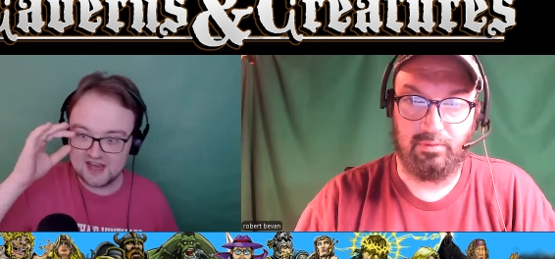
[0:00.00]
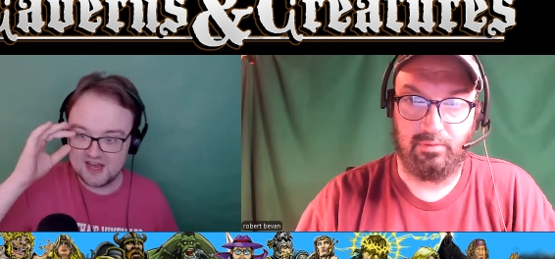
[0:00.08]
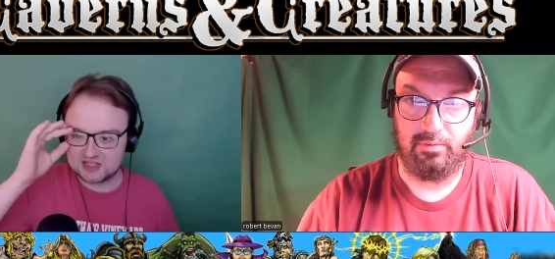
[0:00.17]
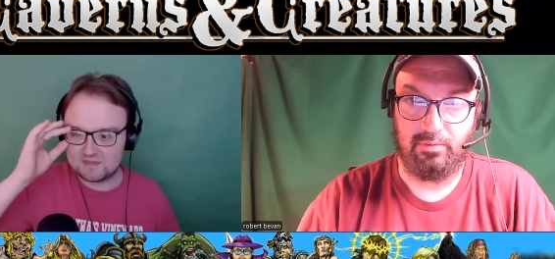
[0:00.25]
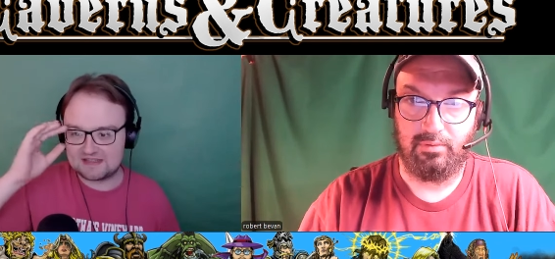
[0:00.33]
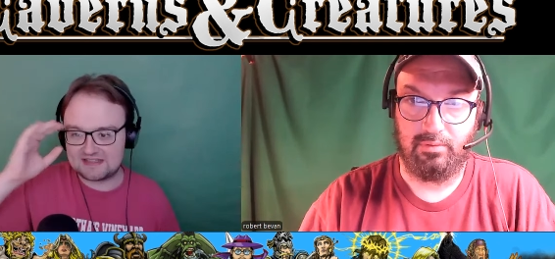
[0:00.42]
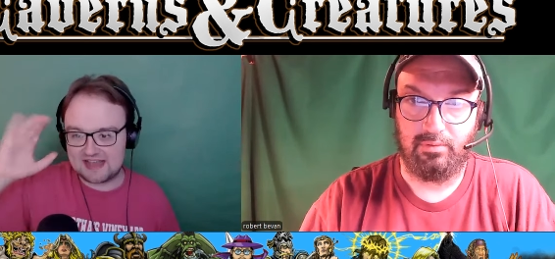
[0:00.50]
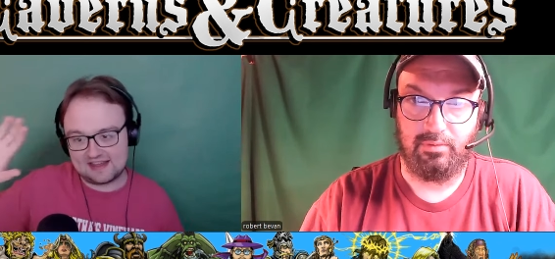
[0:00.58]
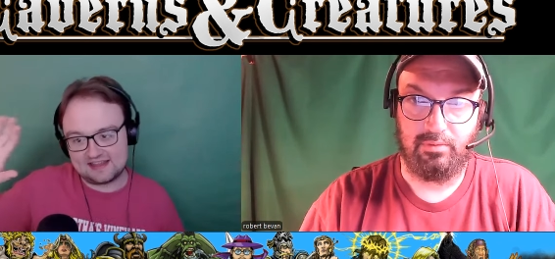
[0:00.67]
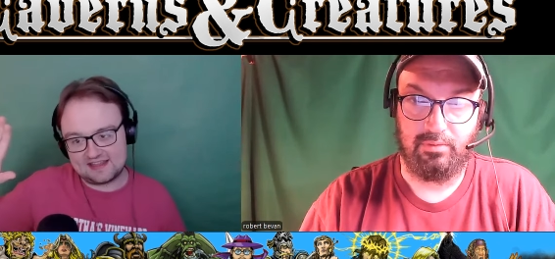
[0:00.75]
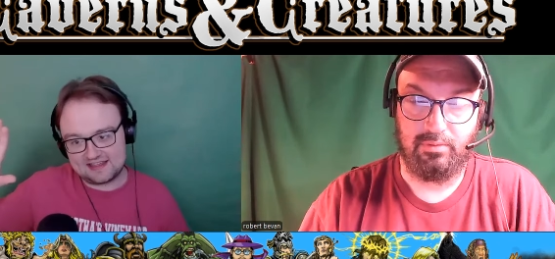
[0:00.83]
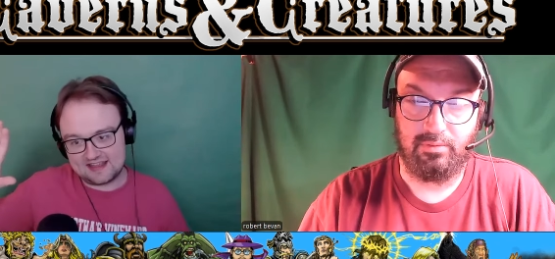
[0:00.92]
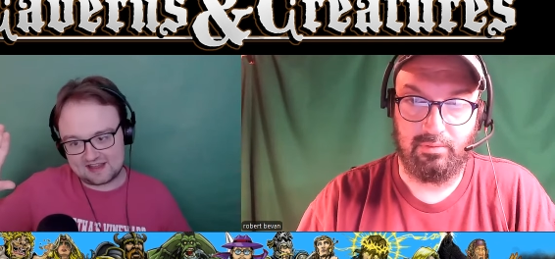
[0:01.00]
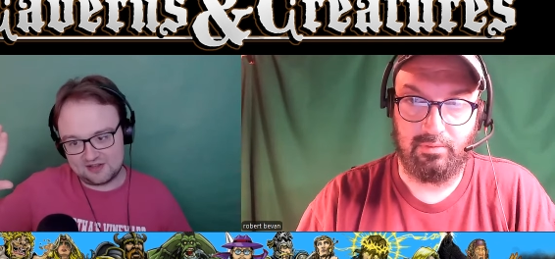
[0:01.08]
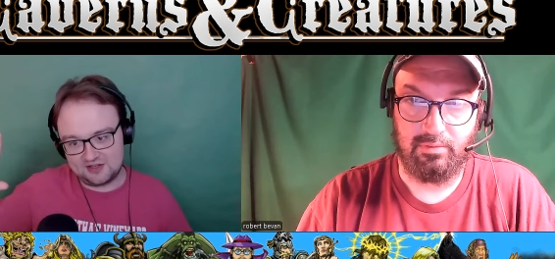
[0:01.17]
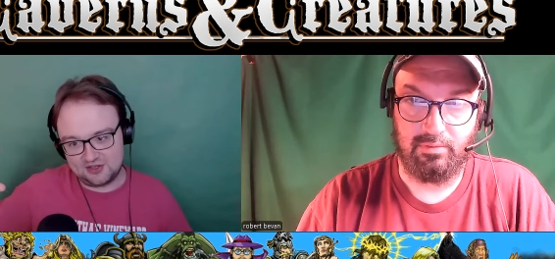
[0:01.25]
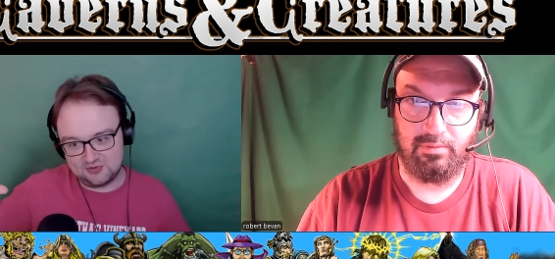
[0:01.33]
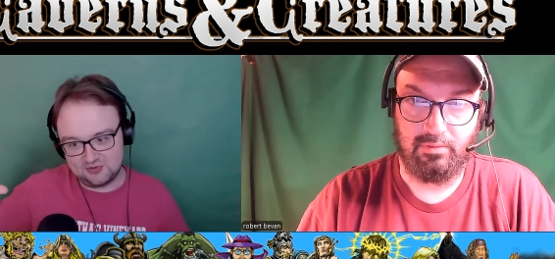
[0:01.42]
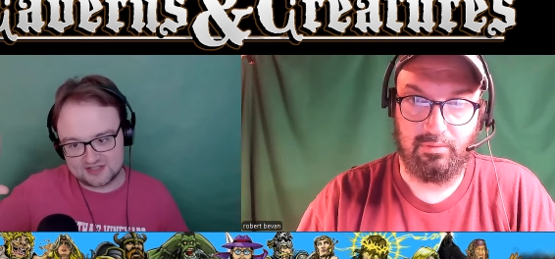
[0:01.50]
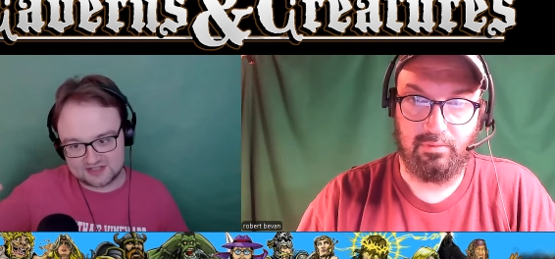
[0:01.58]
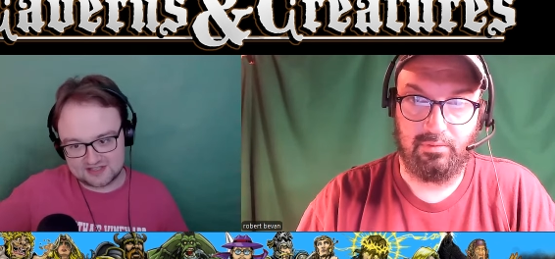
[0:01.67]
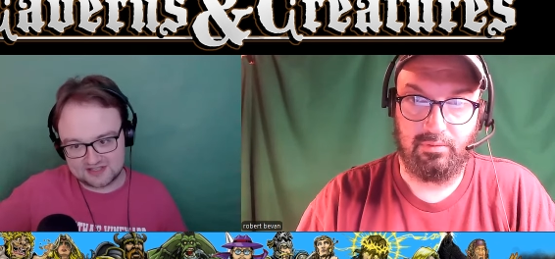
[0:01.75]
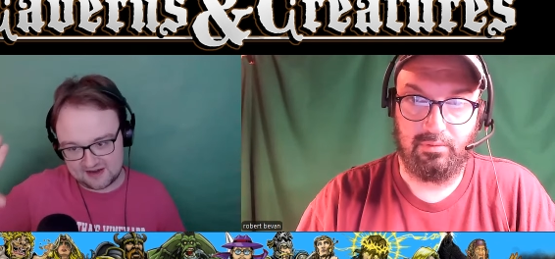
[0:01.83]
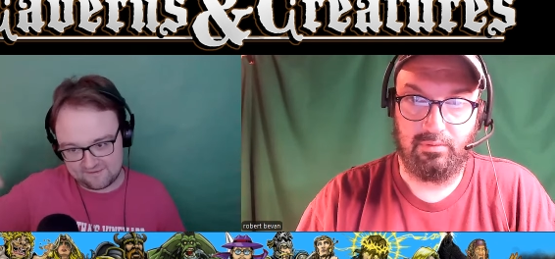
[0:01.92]
Speaker 1: So basically, anything that used
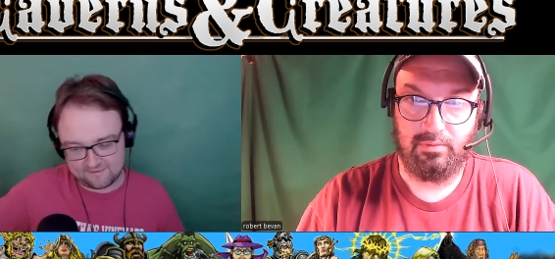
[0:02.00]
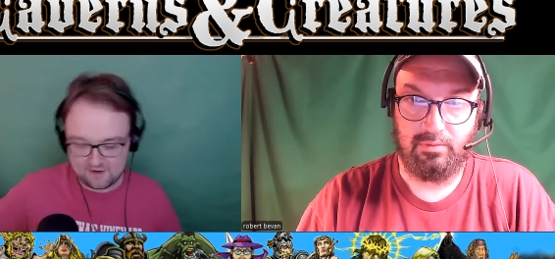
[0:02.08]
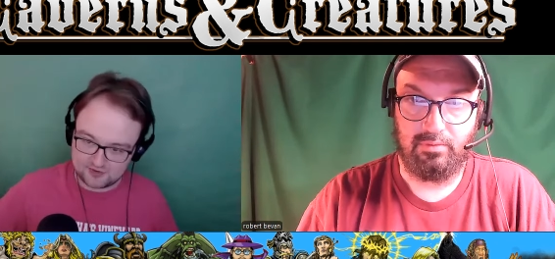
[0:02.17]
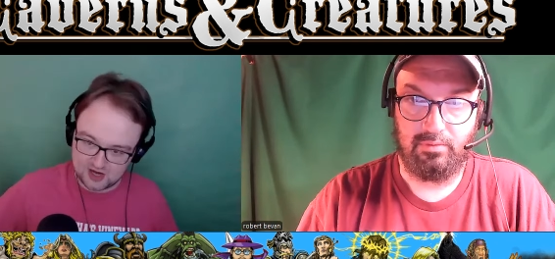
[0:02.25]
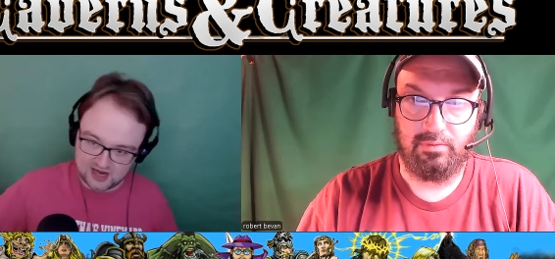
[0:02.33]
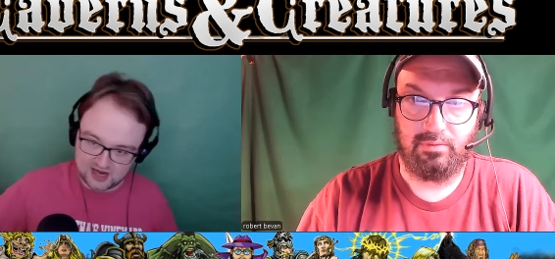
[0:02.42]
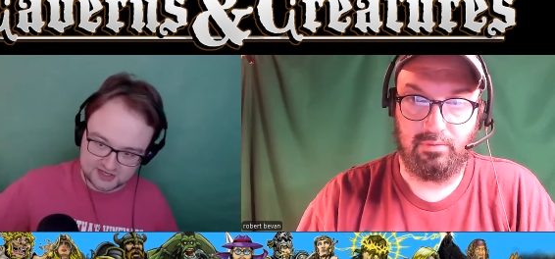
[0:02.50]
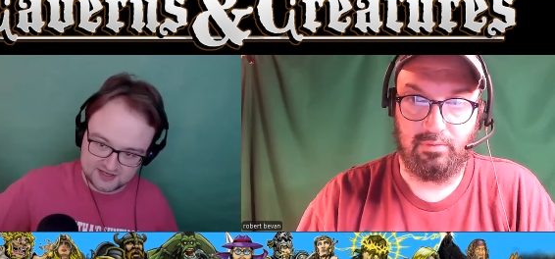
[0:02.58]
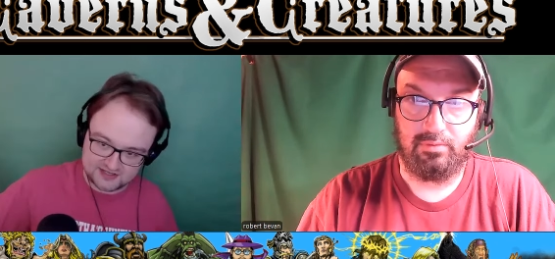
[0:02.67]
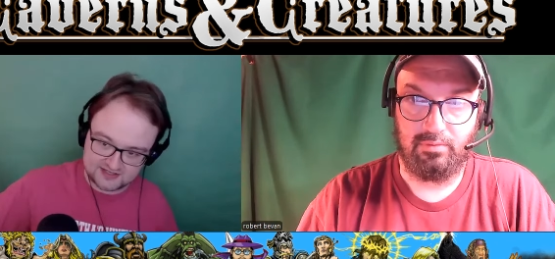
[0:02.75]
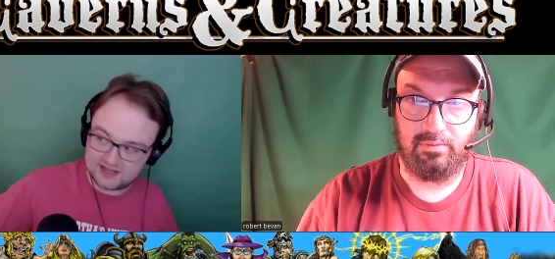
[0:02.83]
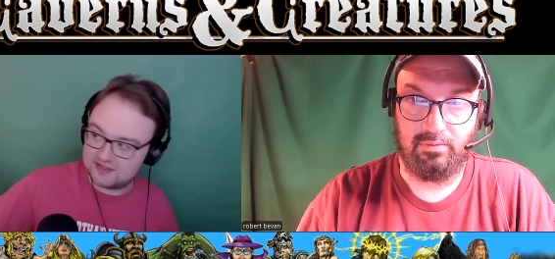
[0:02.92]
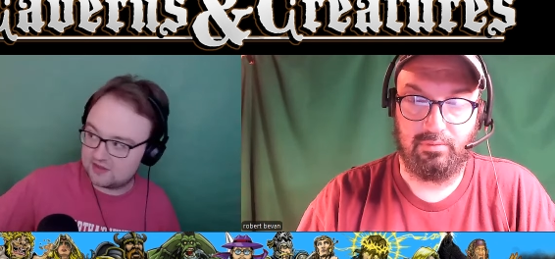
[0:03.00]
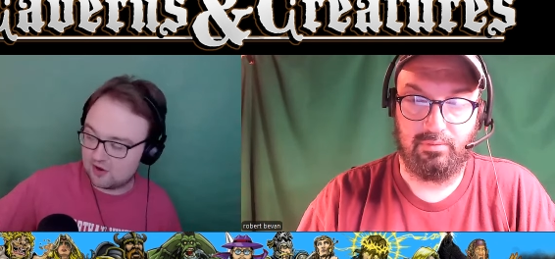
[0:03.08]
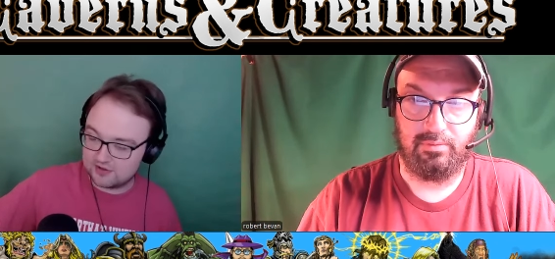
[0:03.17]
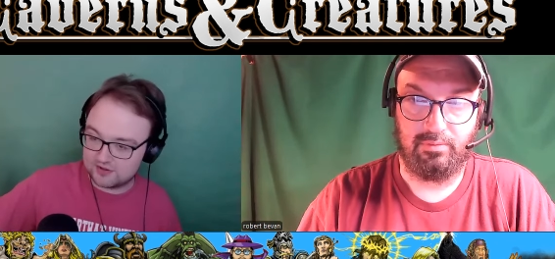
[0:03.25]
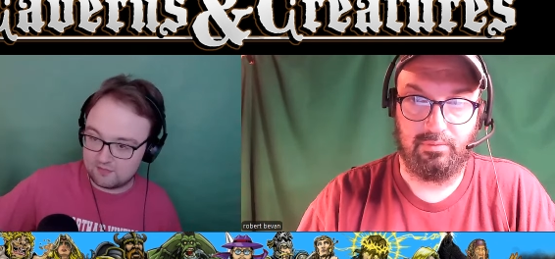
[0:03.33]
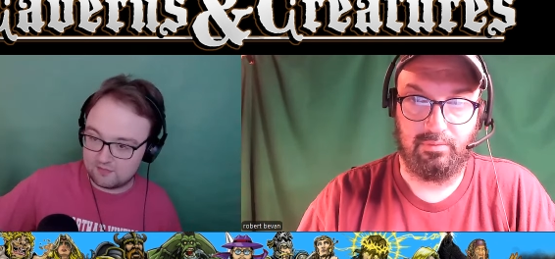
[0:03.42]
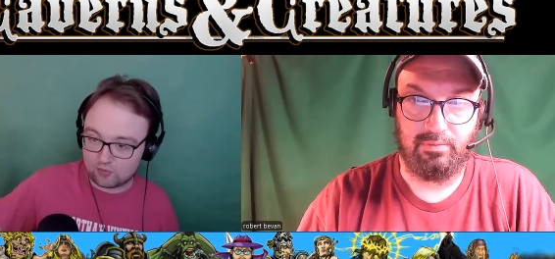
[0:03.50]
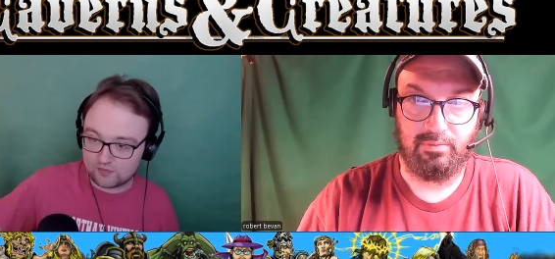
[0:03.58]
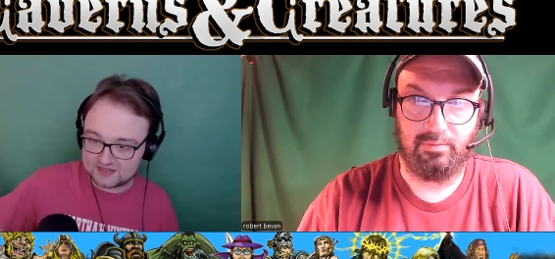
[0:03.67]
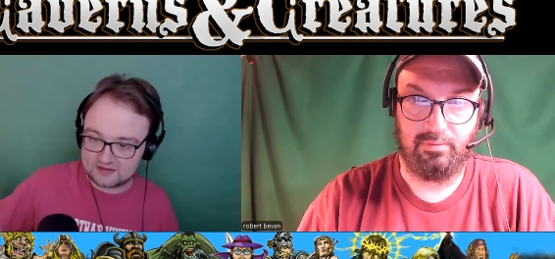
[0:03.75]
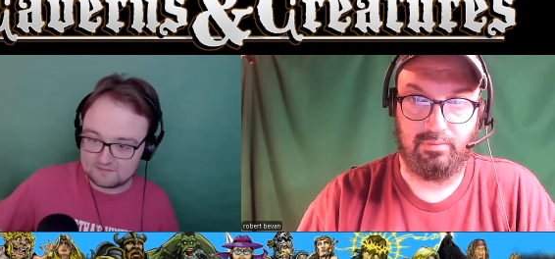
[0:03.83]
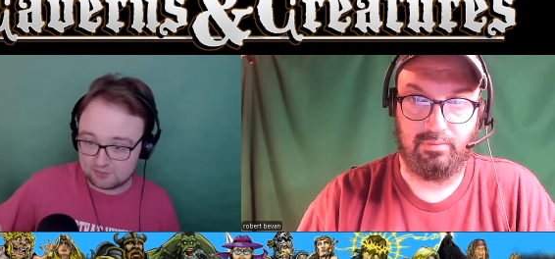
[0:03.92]
stuff from Tasha's and the the more
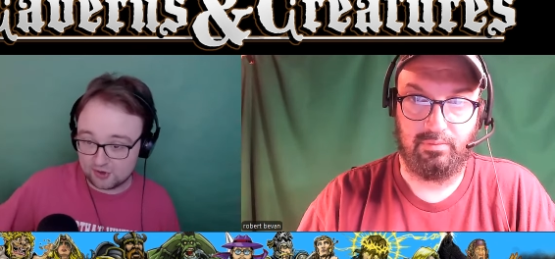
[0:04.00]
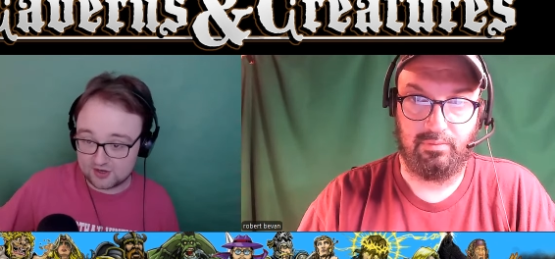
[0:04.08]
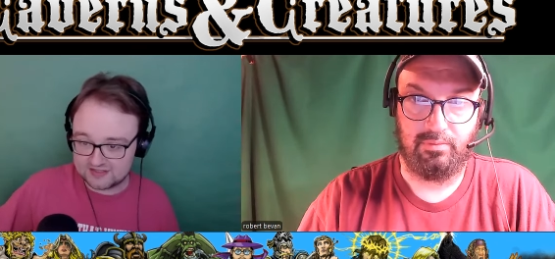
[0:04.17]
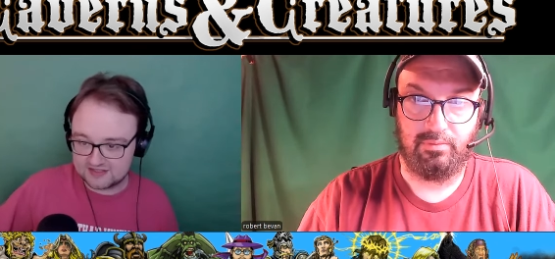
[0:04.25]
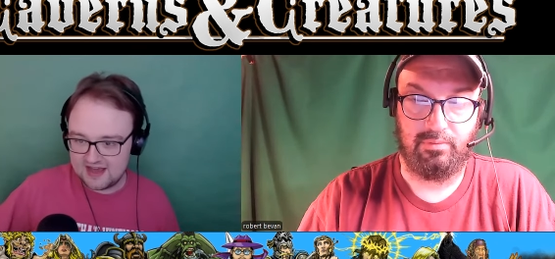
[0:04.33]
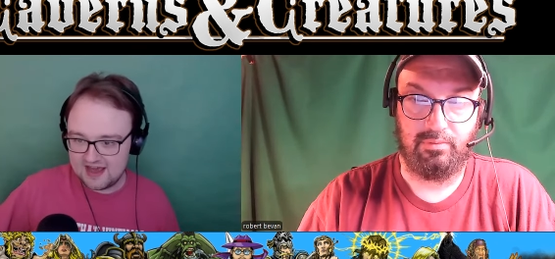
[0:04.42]
recent books,